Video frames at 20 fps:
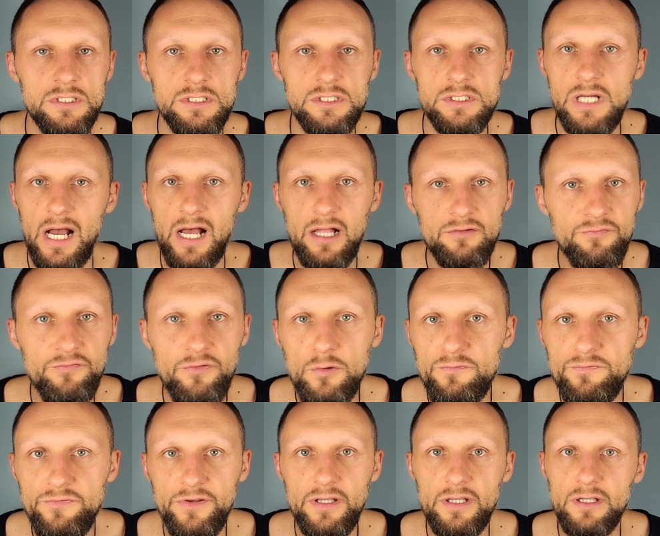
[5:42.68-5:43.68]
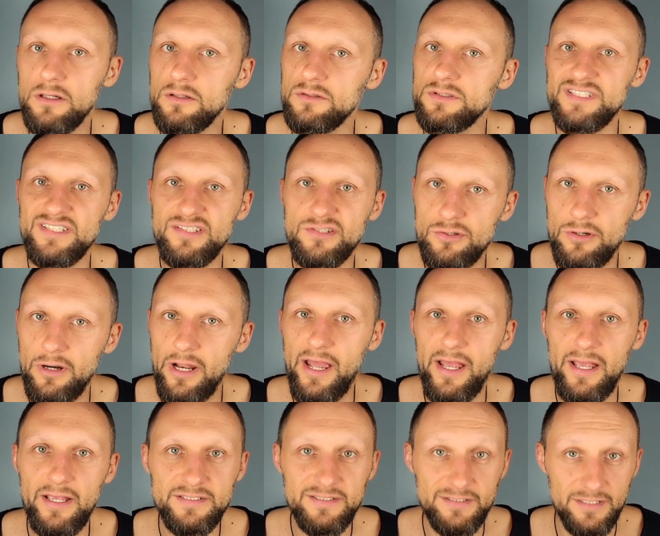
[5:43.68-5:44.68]
unfulfilled,
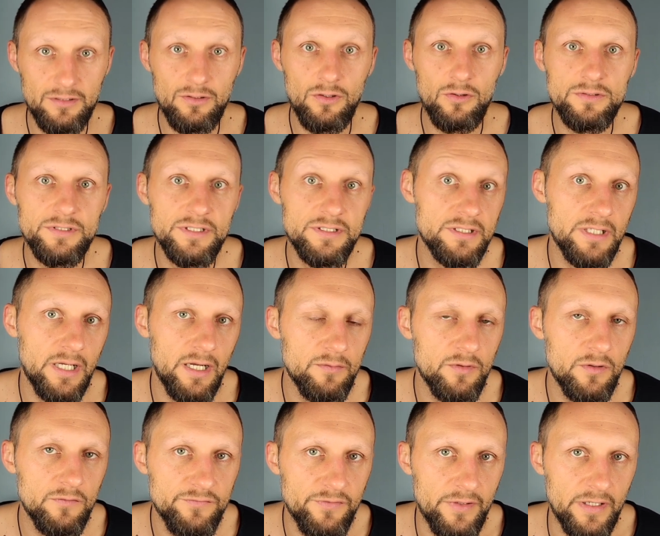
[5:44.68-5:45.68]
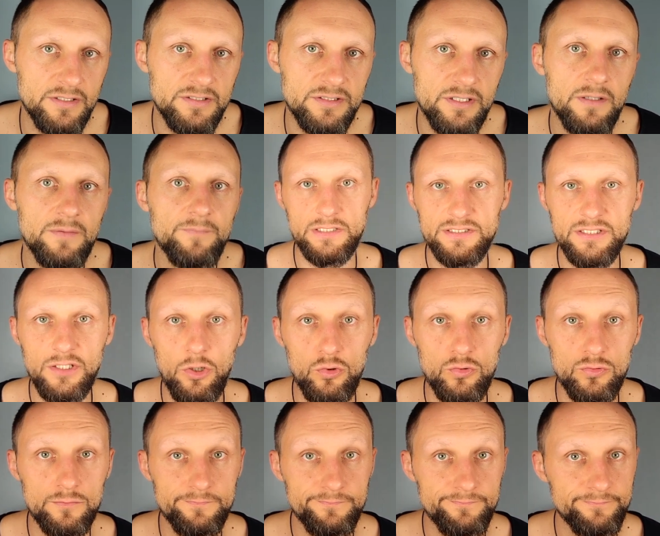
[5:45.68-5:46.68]
stressed, and all these kind of things. So
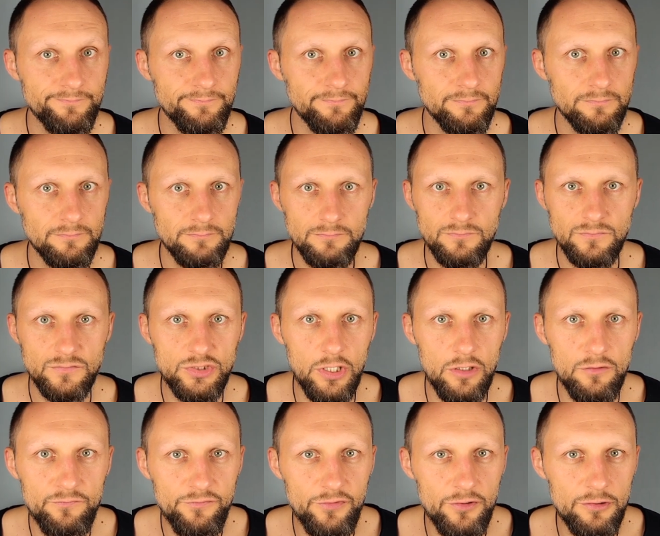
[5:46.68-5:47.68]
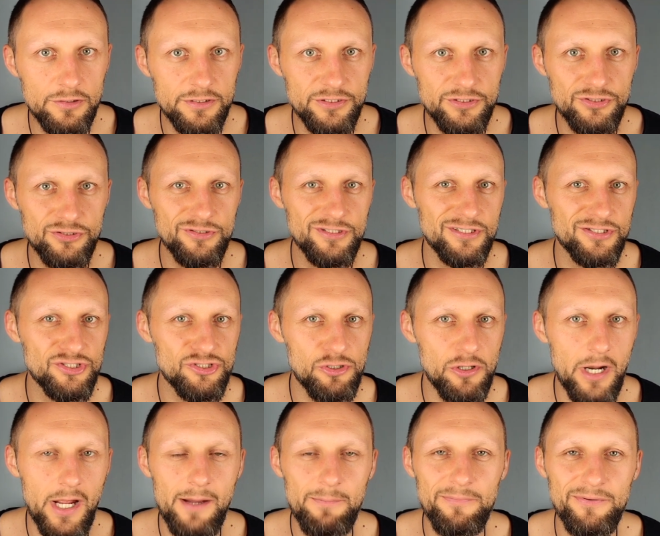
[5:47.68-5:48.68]
don't fall into the
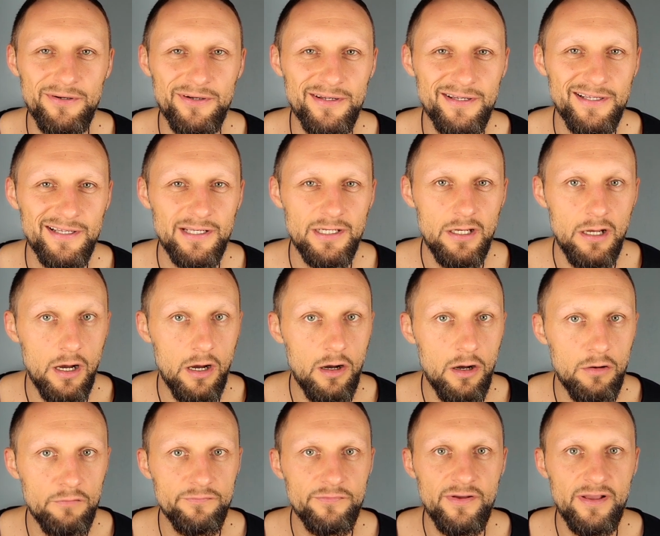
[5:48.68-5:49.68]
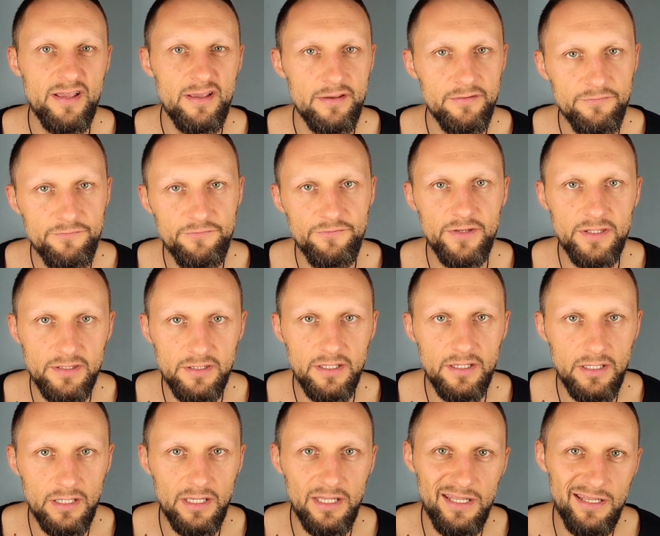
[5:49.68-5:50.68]
trap of
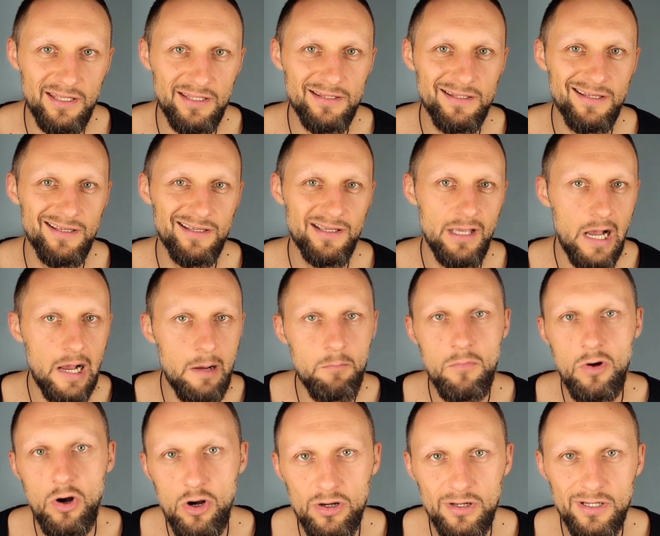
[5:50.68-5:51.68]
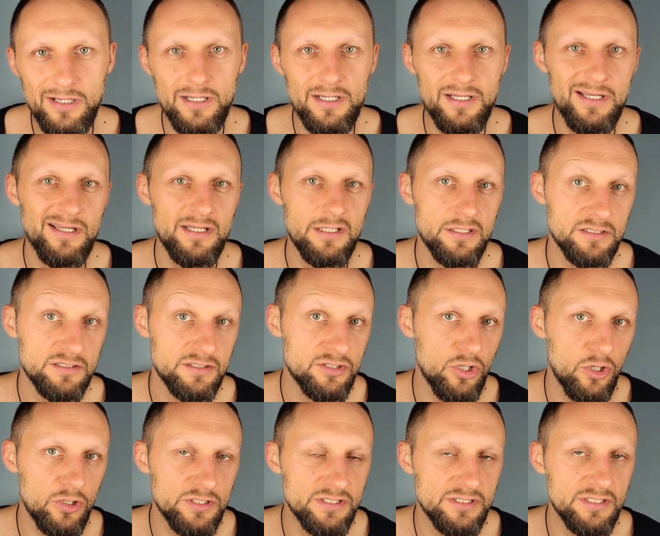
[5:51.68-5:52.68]
fitting in among
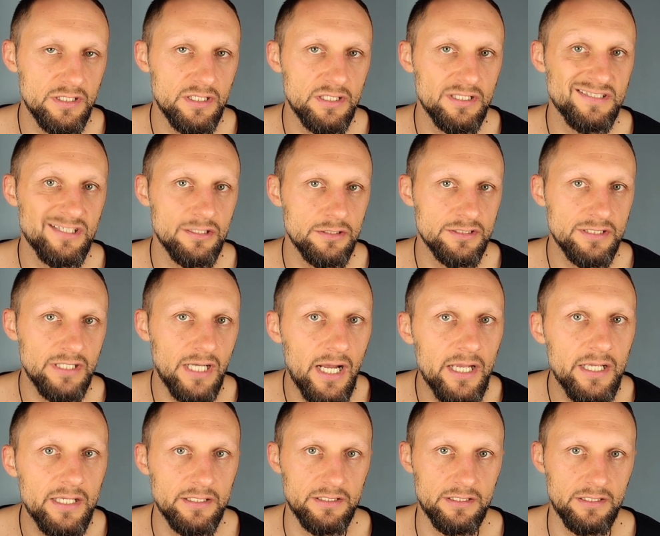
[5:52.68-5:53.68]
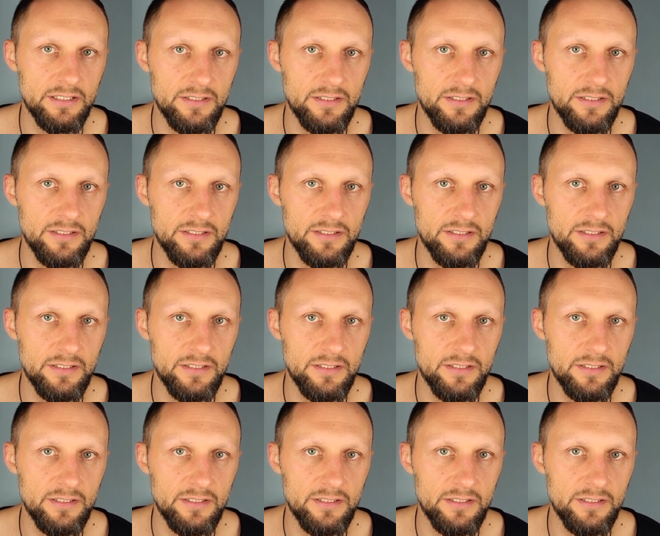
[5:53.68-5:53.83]
toxic society.